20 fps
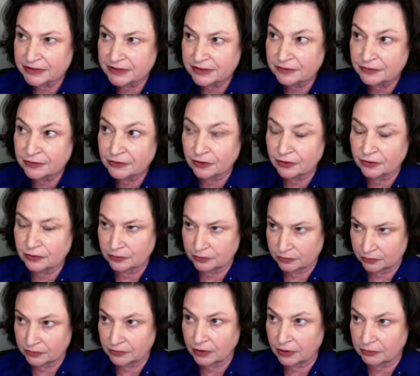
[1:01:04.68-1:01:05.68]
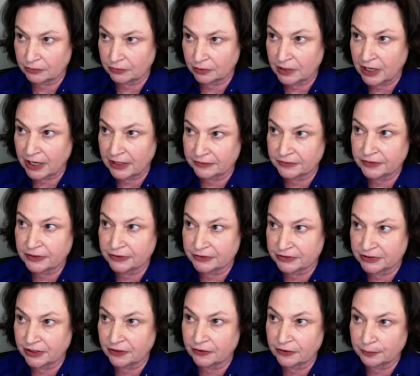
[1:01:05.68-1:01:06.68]
even though a lot of
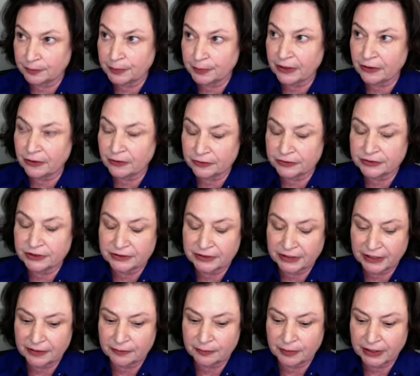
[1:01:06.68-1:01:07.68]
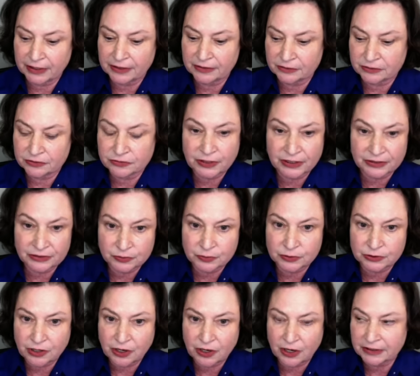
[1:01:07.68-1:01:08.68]
kids are imperiled today by the trends we're
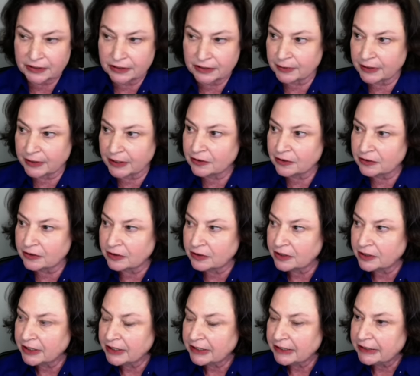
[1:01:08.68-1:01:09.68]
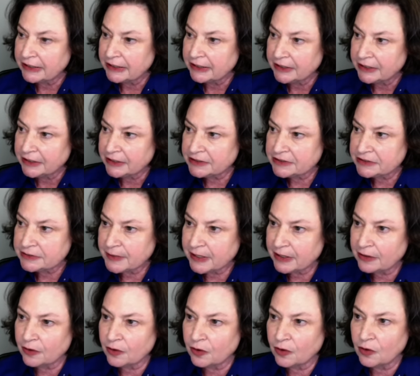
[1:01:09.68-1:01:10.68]
talking about. It's
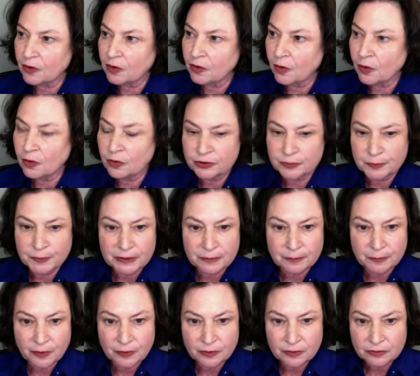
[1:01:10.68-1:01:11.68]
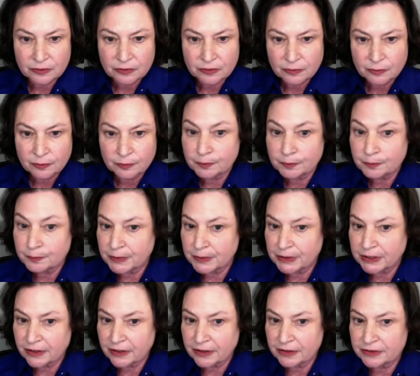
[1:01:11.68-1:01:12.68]
about old people
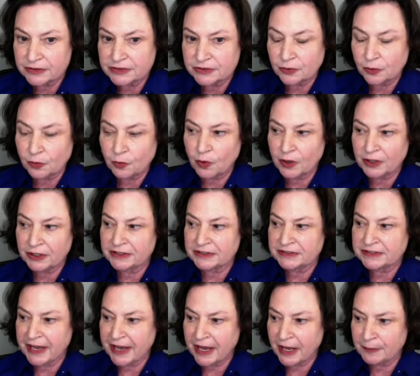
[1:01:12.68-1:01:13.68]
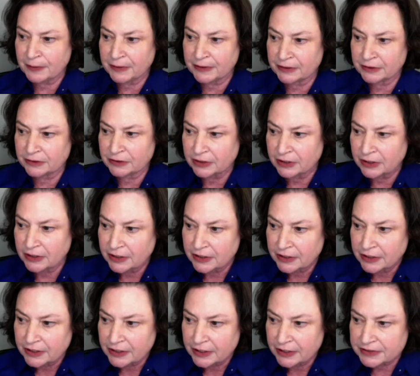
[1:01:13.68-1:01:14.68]
because what has happened
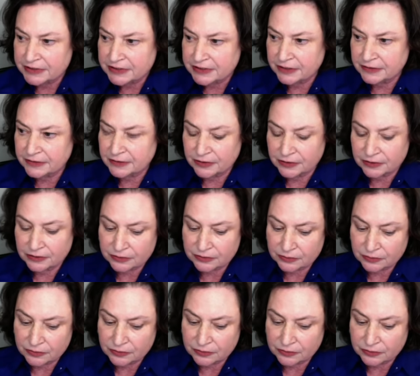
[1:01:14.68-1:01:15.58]
is that the